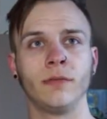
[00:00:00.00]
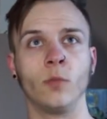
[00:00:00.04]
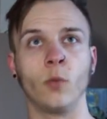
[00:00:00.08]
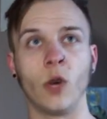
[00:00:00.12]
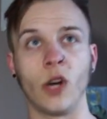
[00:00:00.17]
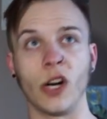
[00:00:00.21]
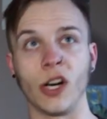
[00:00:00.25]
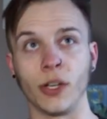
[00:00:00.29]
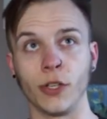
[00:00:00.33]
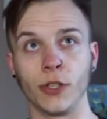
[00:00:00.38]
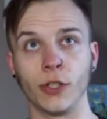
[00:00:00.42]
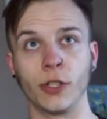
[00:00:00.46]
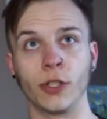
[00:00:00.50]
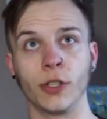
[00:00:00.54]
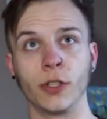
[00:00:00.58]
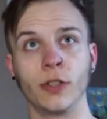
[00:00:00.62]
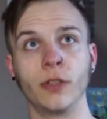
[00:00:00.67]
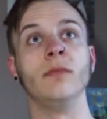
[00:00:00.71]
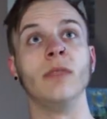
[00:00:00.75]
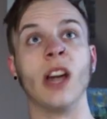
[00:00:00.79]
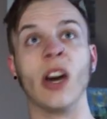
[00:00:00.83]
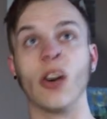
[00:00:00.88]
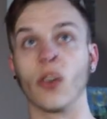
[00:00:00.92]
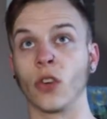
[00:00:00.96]

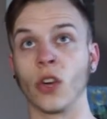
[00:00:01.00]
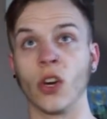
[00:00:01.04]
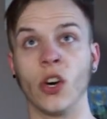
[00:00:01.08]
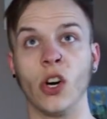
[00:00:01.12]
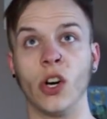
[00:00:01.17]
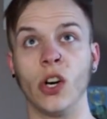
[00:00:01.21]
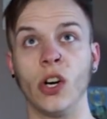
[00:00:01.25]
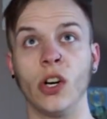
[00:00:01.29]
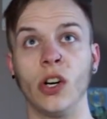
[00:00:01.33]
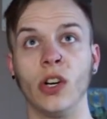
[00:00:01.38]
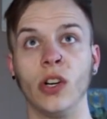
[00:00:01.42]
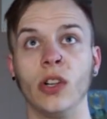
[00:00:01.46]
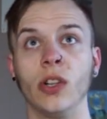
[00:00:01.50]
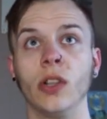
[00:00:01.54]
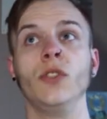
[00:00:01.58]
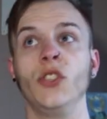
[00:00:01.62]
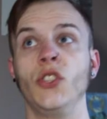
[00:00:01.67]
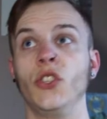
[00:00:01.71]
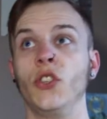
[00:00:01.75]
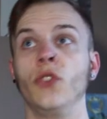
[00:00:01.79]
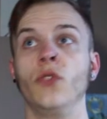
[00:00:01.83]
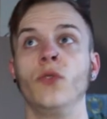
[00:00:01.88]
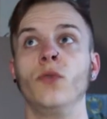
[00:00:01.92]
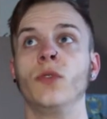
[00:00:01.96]
Water, alcohol,
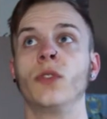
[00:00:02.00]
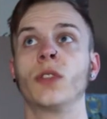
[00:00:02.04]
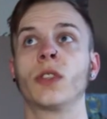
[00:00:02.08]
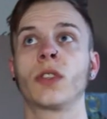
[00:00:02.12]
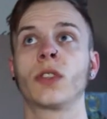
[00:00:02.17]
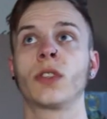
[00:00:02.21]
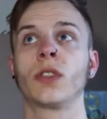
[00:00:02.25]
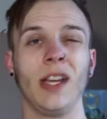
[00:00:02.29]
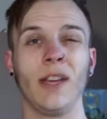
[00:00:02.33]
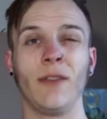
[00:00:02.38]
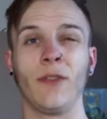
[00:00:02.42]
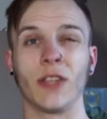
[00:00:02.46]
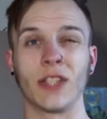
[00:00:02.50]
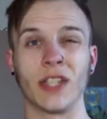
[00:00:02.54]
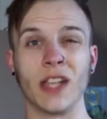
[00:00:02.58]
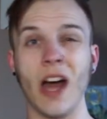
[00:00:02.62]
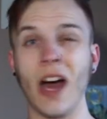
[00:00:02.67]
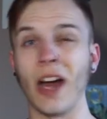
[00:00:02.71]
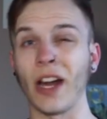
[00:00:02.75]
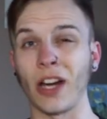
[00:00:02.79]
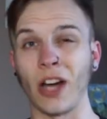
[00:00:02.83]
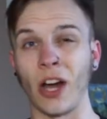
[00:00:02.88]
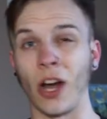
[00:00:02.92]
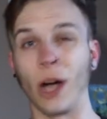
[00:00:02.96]
juice. If it's
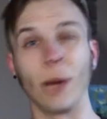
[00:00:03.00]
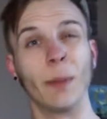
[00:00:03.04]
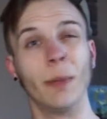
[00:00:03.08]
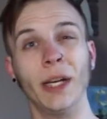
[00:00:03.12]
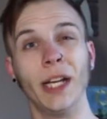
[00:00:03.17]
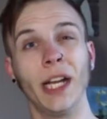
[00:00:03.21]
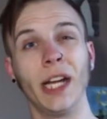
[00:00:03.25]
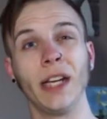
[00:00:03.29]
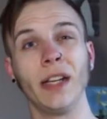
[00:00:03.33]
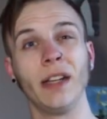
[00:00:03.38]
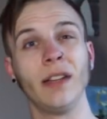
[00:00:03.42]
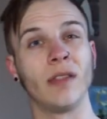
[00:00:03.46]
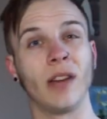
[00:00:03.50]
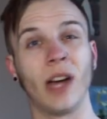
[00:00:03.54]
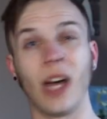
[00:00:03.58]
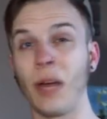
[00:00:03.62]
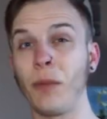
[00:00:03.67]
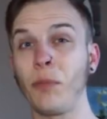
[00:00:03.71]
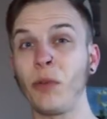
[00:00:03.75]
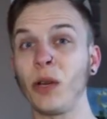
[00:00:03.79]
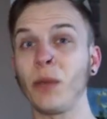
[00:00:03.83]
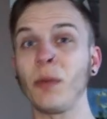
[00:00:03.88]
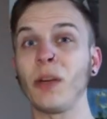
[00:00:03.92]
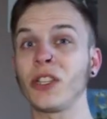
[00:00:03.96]
not carbonated, I
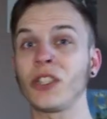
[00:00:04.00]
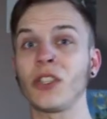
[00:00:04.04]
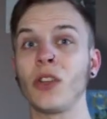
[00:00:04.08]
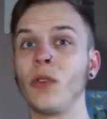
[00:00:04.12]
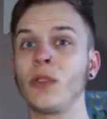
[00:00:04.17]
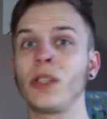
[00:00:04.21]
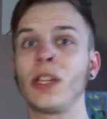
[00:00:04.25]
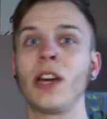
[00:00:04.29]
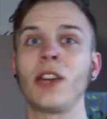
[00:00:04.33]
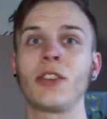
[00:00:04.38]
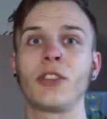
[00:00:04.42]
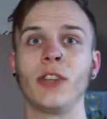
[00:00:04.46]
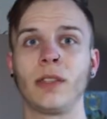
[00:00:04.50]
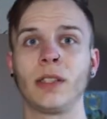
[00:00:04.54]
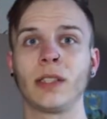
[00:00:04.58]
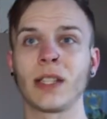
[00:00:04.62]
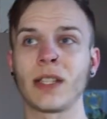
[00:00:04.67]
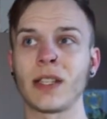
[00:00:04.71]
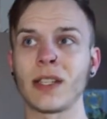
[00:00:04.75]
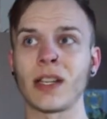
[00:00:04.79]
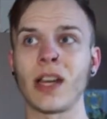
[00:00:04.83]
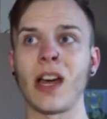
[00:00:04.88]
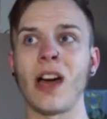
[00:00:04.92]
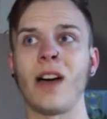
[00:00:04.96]
pretty much don't touch it,
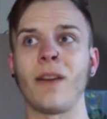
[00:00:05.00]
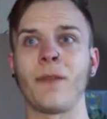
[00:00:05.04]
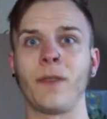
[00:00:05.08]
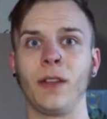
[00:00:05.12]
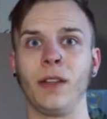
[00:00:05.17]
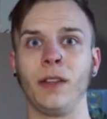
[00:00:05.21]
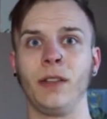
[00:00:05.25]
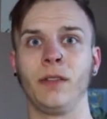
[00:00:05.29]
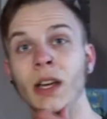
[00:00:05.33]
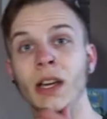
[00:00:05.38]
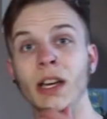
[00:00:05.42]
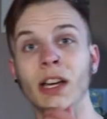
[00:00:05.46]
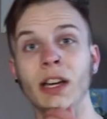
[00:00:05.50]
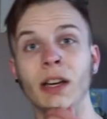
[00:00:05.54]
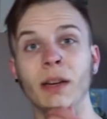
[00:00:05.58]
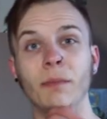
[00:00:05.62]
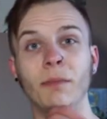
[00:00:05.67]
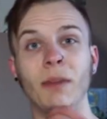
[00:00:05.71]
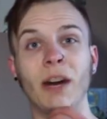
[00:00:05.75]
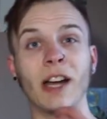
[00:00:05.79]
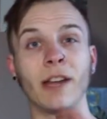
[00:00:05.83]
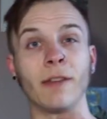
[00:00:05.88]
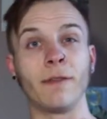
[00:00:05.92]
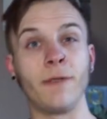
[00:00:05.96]
unless it's coffee.
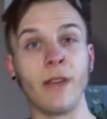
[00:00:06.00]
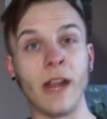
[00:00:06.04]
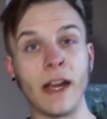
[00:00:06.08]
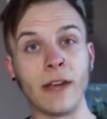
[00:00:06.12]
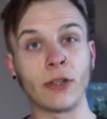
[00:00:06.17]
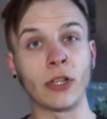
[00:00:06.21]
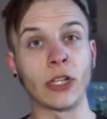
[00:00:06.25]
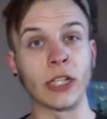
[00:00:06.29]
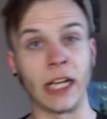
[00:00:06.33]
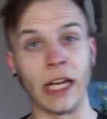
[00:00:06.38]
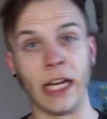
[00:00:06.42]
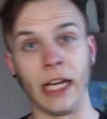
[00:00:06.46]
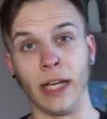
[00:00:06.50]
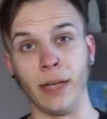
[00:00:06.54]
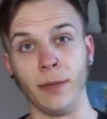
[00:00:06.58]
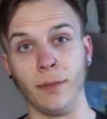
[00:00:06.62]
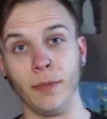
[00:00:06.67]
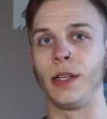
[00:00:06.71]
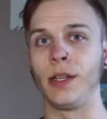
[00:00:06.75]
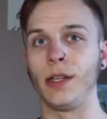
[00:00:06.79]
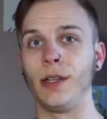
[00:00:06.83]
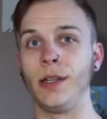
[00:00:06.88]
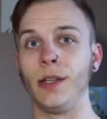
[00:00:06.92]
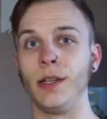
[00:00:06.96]
My favorite
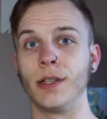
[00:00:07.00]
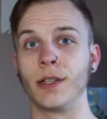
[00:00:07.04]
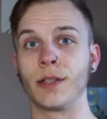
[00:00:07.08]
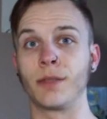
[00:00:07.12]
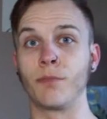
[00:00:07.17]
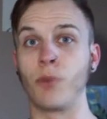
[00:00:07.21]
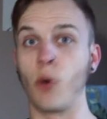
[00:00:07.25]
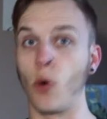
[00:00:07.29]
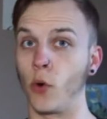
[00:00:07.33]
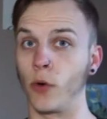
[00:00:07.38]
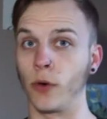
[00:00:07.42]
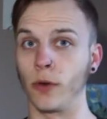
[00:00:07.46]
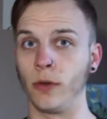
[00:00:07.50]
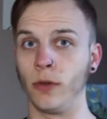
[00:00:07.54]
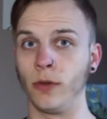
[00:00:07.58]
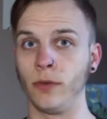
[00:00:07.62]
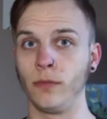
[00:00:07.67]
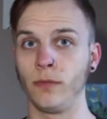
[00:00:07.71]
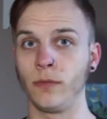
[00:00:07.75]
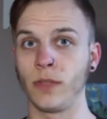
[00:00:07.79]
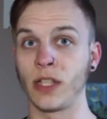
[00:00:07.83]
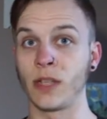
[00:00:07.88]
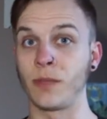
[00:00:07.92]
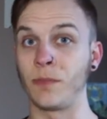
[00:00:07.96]
game is Portal.
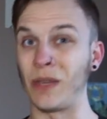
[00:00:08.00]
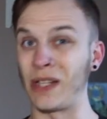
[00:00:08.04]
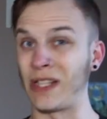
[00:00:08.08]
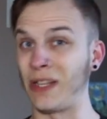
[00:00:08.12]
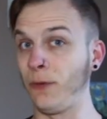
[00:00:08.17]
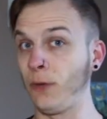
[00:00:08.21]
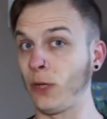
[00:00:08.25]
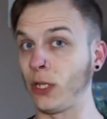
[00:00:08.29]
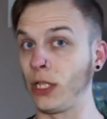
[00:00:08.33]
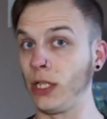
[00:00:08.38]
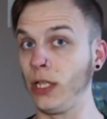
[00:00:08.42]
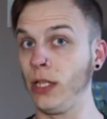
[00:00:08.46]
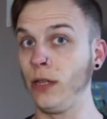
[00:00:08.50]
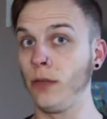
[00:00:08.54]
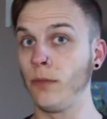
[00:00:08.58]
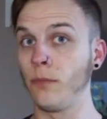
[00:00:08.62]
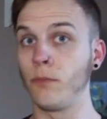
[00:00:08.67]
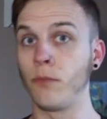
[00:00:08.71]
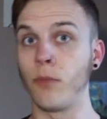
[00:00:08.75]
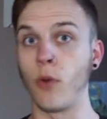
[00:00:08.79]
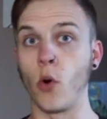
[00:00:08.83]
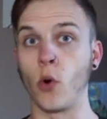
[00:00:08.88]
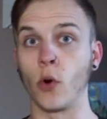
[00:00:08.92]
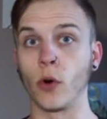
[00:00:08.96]
Specifically,
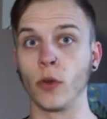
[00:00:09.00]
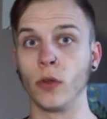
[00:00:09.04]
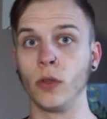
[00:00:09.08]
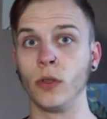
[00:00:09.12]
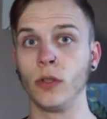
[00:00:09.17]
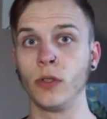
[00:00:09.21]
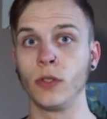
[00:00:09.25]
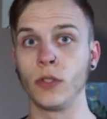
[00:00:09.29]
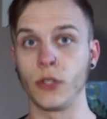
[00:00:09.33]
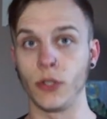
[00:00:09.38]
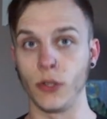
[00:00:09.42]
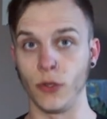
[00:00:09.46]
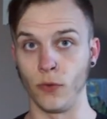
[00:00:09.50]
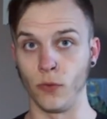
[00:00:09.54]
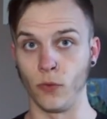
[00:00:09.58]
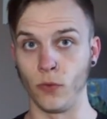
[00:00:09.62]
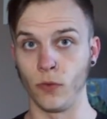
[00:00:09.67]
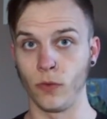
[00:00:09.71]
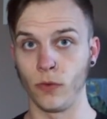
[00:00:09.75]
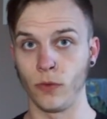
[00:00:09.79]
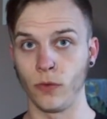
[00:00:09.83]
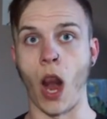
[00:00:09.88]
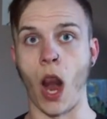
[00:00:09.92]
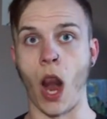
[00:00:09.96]
Portal 2.
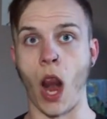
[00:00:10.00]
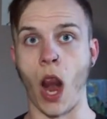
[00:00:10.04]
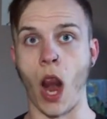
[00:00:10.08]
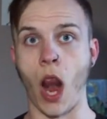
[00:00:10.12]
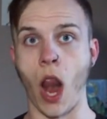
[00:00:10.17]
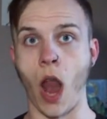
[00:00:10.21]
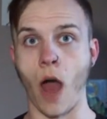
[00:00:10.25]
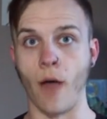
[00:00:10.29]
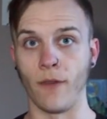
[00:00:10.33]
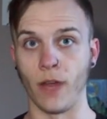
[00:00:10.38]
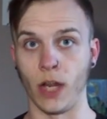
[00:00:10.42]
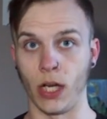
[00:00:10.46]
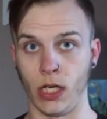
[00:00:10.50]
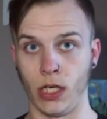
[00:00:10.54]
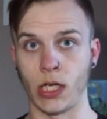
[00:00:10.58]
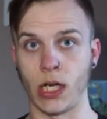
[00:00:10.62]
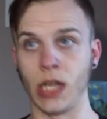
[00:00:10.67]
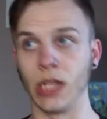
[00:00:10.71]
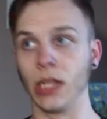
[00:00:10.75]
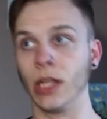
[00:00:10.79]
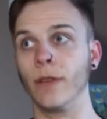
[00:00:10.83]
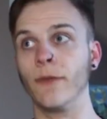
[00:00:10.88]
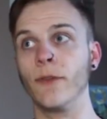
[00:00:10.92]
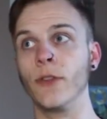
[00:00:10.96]
Love it.
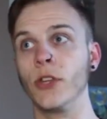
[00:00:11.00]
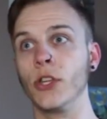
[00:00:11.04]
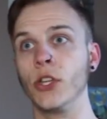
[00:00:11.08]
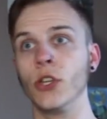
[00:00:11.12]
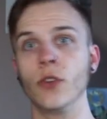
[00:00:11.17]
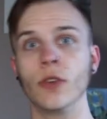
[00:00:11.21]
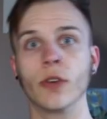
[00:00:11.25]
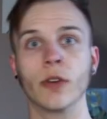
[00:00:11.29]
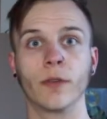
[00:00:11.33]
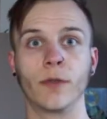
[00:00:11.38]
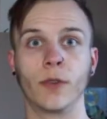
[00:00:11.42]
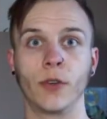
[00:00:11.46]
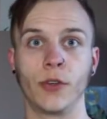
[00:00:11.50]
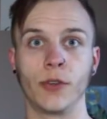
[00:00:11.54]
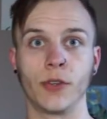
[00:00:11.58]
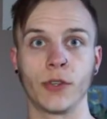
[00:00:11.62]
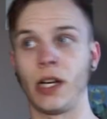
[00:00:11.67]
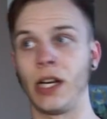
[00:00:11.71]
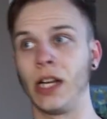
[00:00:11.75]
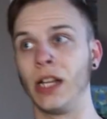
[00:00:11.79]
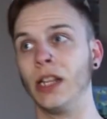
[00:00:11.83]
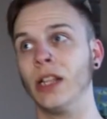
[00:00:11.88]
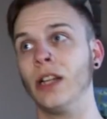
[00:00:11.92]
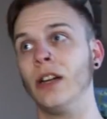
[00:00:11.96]
I love the universe.
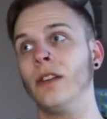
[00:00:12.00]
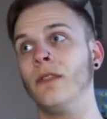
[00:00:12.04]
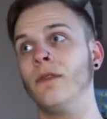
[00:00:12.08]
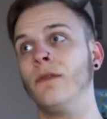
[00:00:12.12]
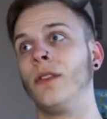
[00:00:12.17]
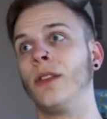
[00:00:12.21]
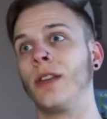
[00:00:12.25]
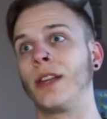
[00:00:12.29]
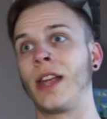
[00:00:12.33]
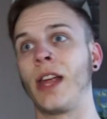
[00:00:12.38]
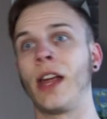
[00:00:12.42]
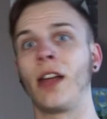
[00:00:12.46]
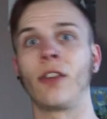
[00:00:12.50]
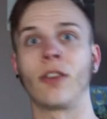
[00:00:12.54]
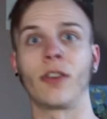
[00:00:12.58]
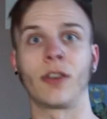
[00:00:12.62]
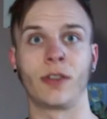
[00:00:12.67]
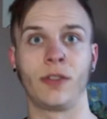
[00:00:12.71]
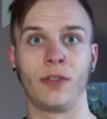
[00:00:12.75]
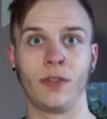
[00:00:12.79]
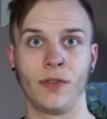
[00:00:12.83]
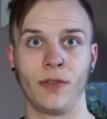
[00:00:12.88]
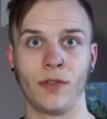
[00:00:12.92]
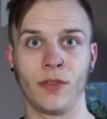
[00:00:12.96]
I love the
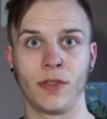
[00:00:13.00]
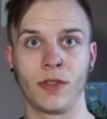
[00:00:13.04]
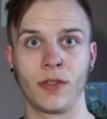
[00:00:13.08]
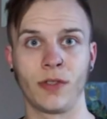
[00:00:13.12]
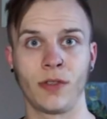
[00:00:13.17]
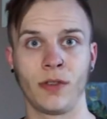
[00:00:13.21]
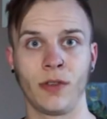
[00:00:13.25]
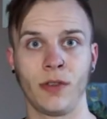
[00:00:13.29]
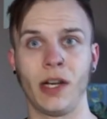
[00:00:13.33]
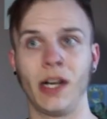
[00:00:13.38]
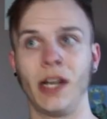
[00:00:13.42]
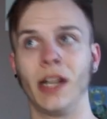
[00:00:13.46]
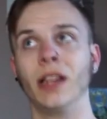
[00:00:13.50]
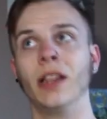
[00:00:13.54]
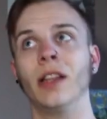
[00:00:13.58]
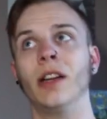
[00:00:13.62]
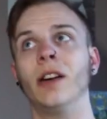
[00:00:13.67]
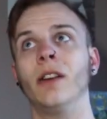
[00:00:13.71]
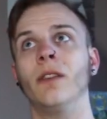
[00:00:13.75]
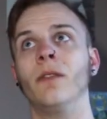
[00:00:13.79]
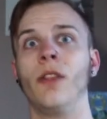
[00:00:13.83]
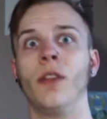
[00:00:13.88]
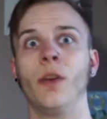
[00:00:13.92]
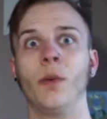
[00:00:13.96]
characters. I
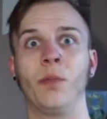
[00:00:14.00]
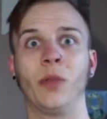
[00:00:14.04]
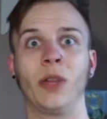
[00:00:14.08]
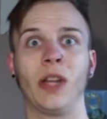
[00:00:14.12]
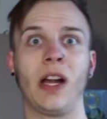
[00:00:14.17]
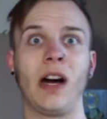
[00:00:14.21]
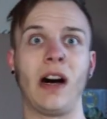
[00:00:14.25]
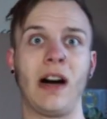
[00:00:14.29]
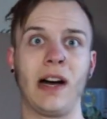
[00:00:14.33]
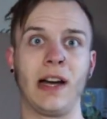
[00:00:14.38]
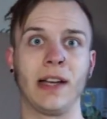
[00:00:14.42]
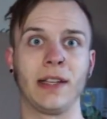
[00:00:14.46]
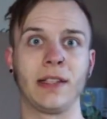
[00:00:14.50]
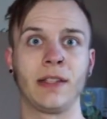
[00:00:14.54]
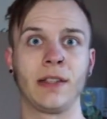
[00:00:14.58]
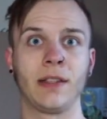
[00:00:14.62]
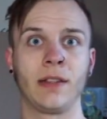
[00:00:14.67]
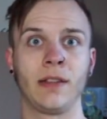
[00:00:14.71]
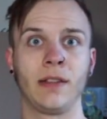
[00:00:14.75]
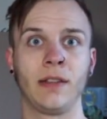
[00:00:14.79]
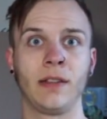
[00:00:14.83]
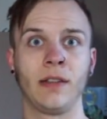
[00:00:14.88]
love the plot.